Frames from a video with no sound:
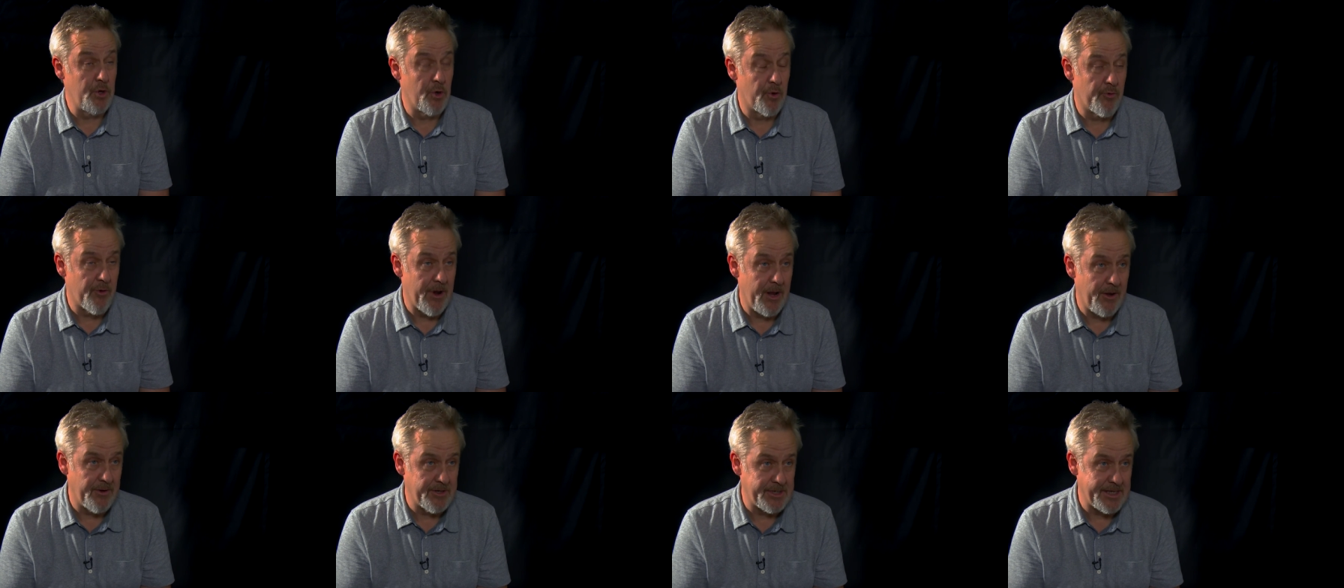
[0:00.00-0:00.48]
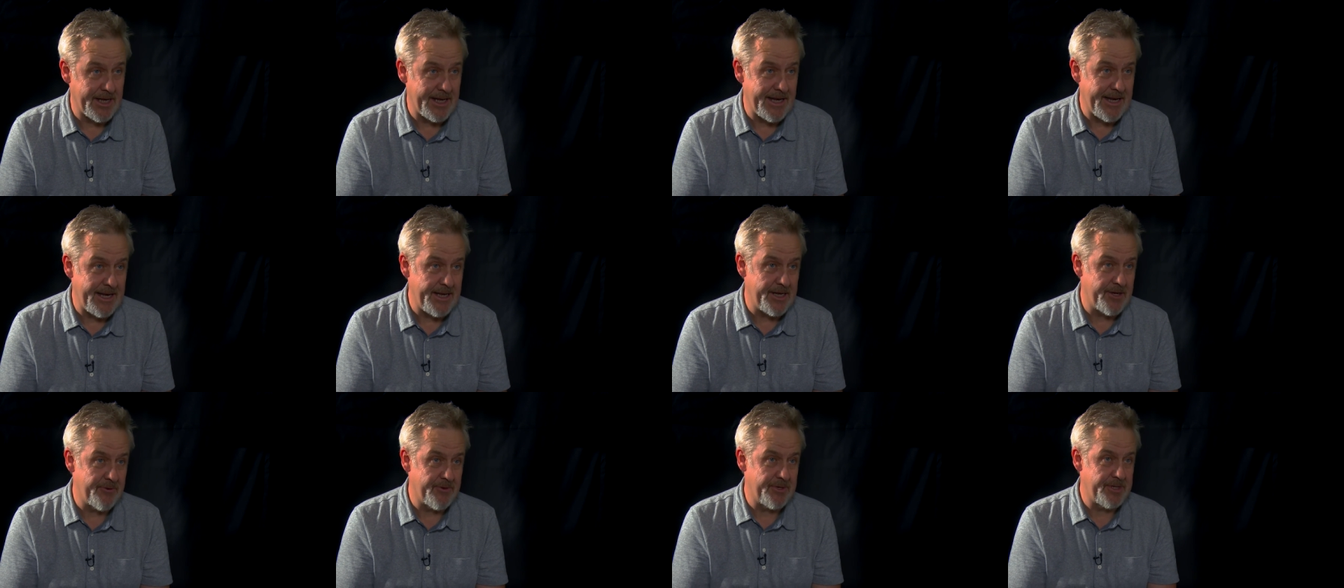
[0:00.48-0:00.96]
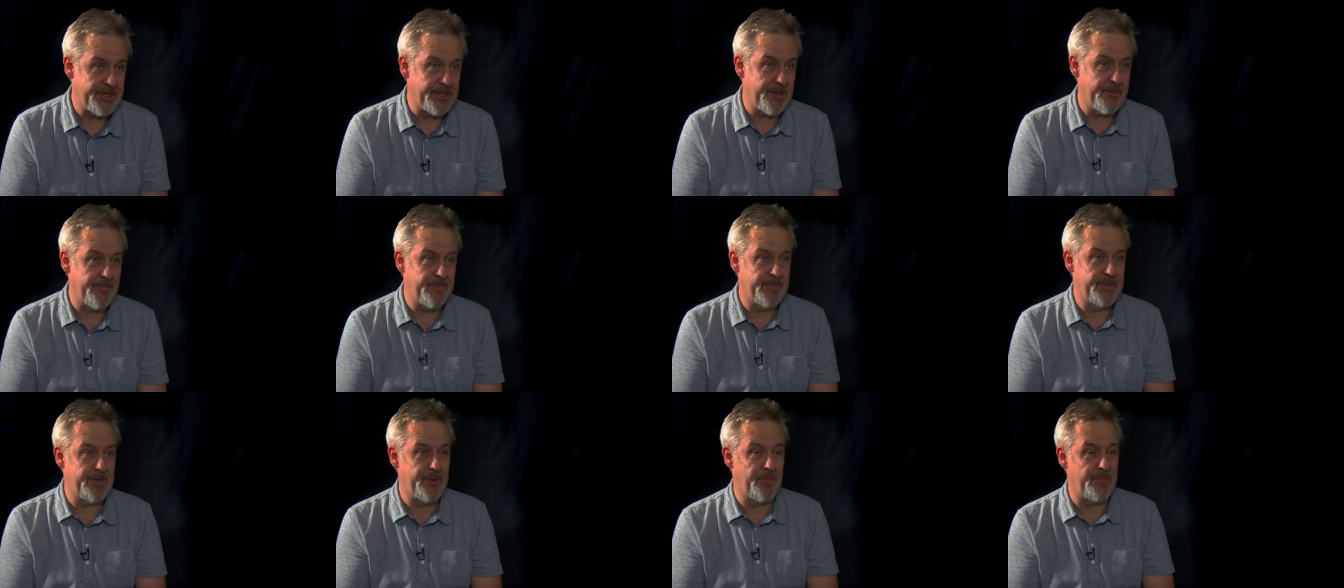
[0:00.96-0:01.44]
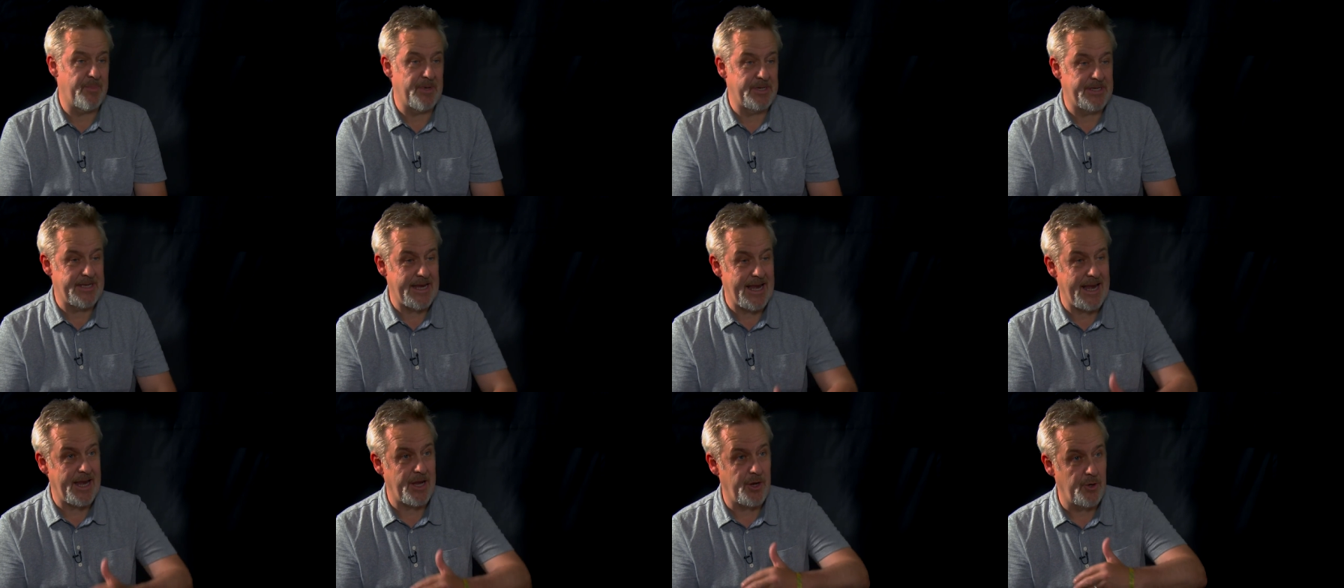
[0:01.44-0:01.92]
your role as a leader is to, to
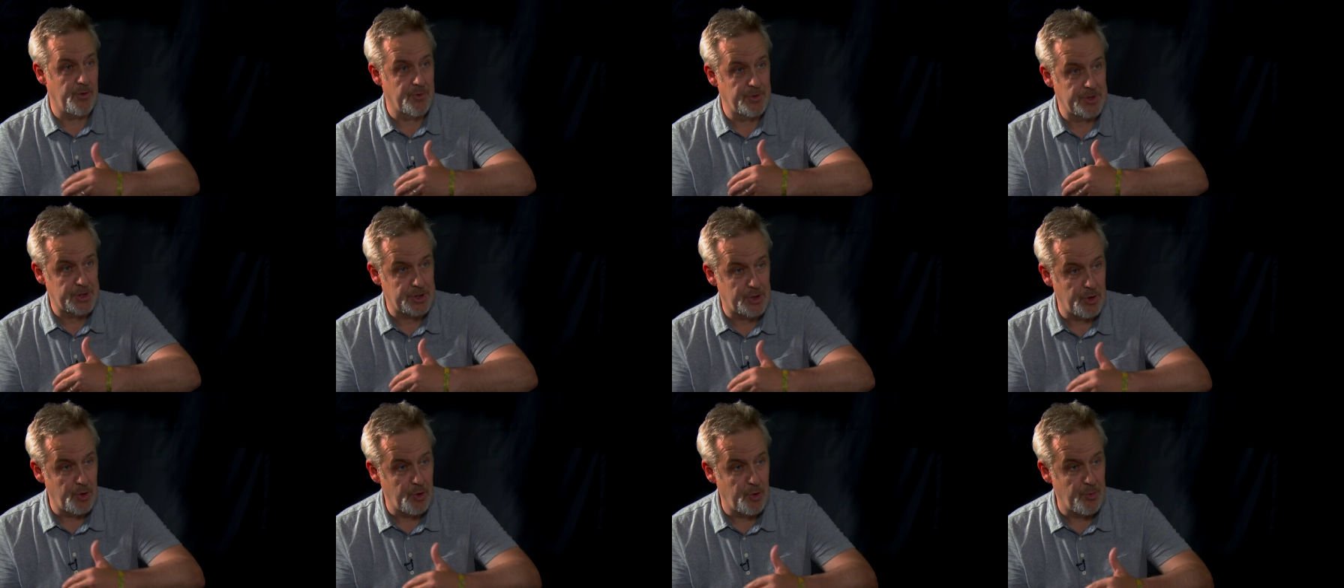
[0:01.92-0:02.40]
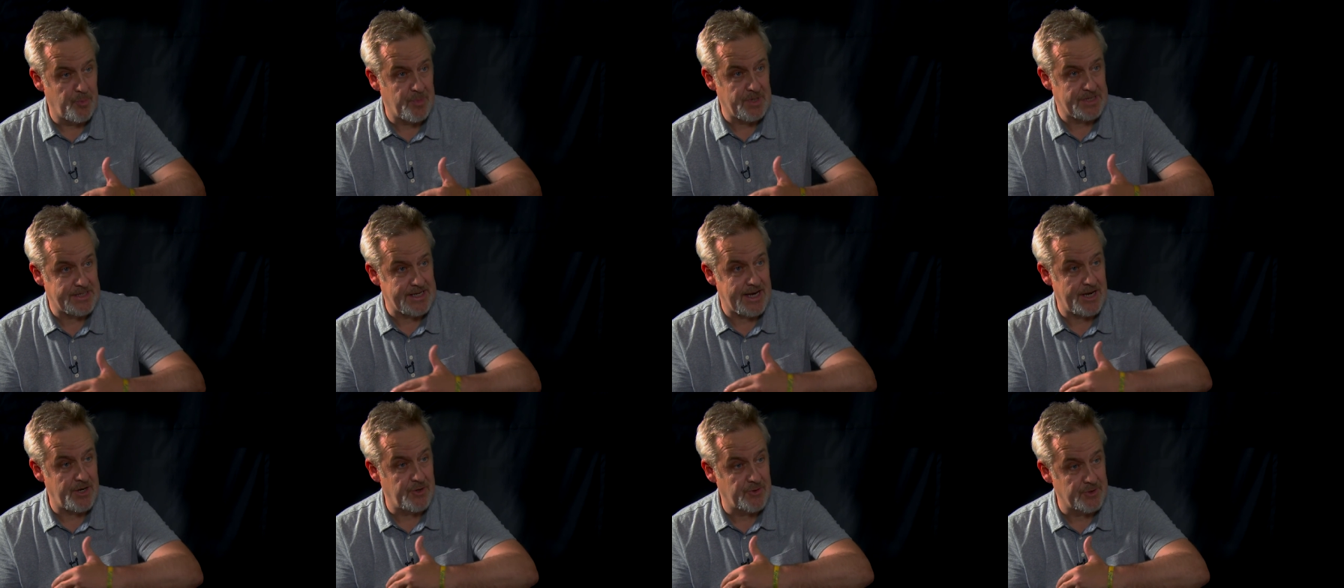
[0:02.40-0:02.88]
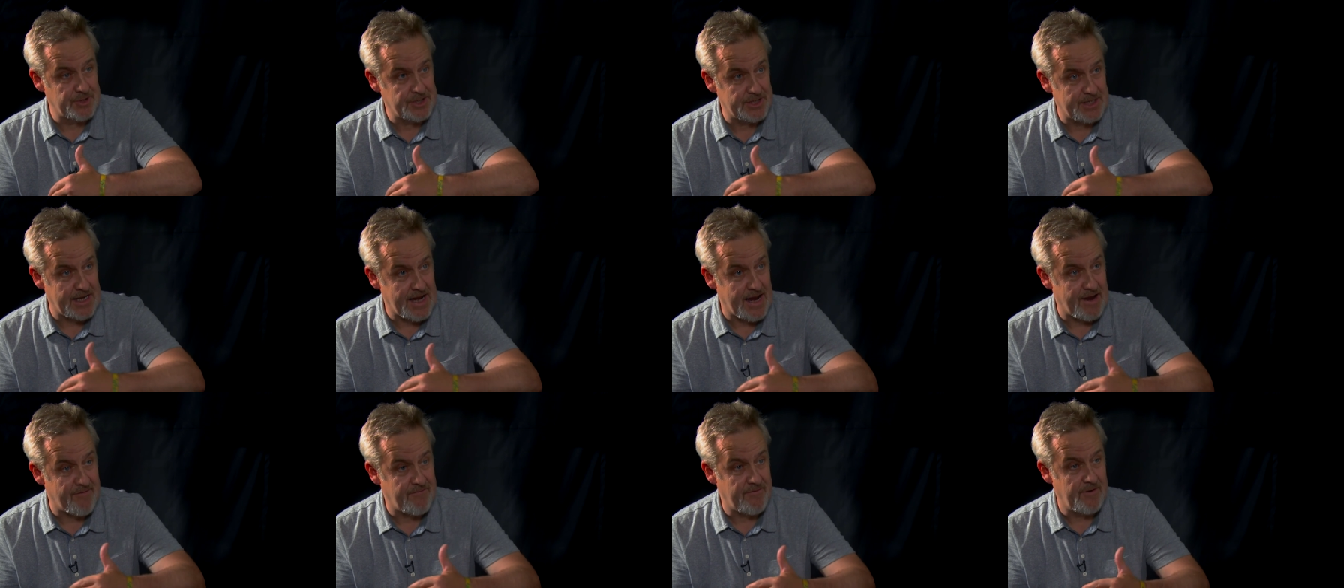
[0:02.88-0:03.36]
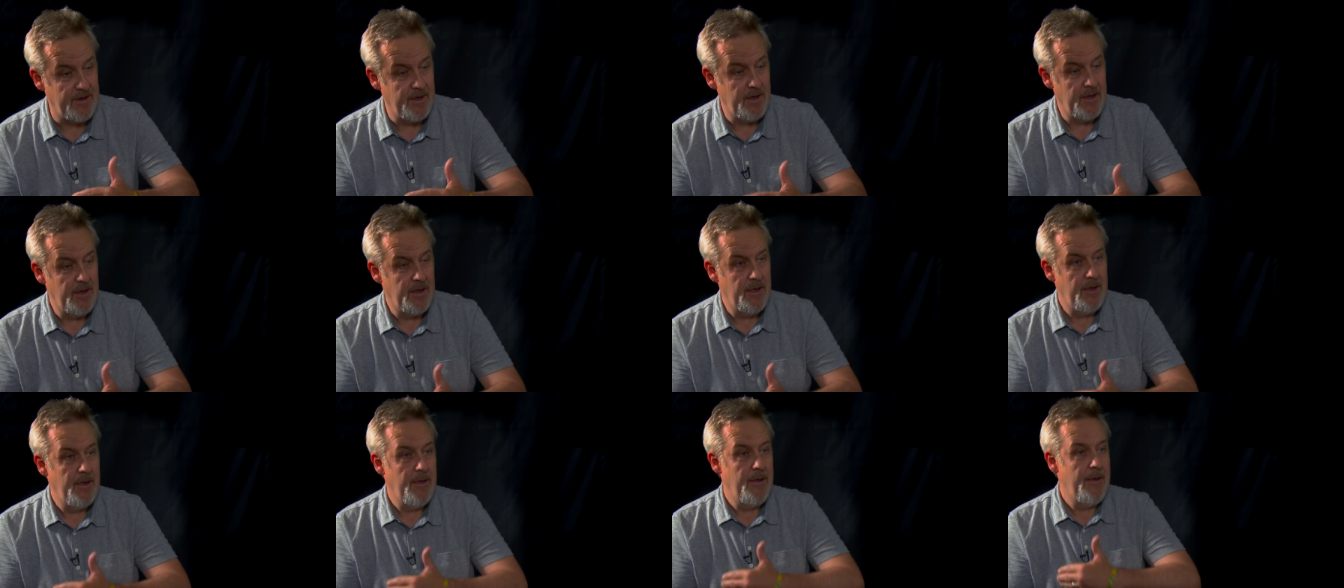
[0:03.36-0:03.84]
protect your school, protect your staff
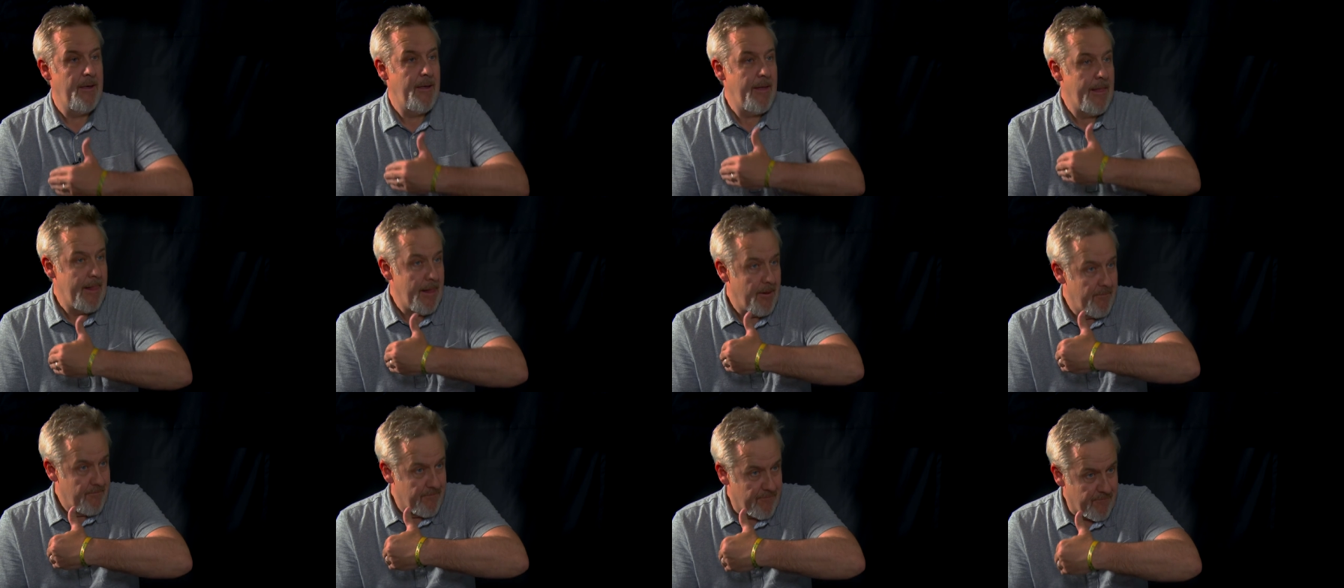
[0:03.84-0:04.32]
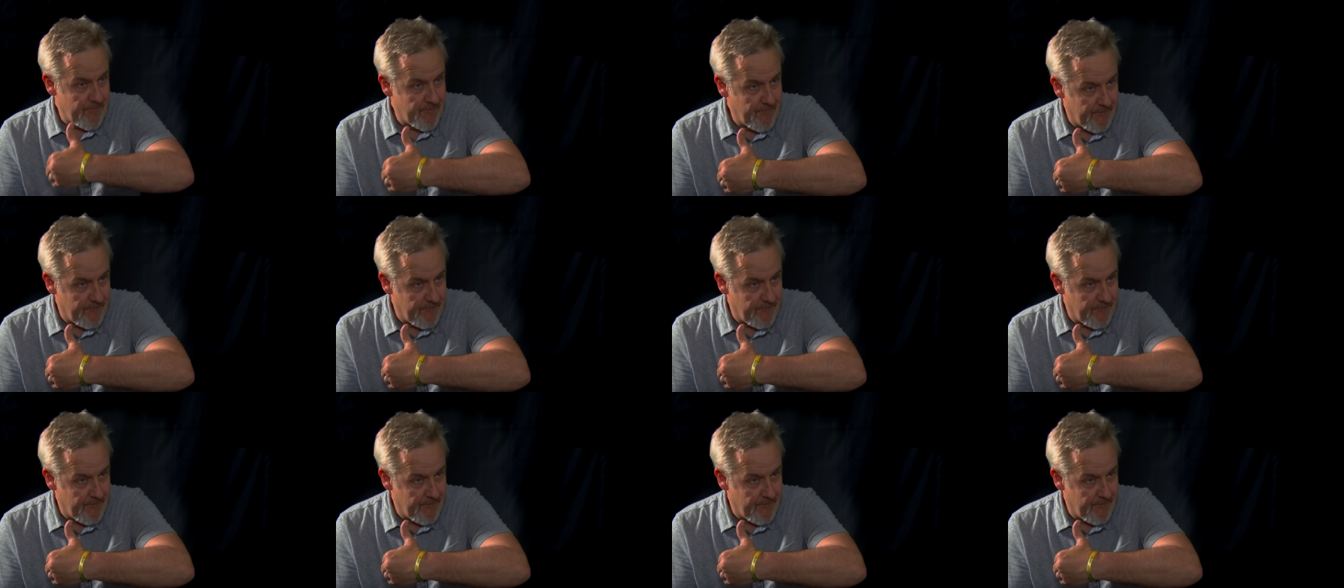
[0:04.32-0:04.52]
f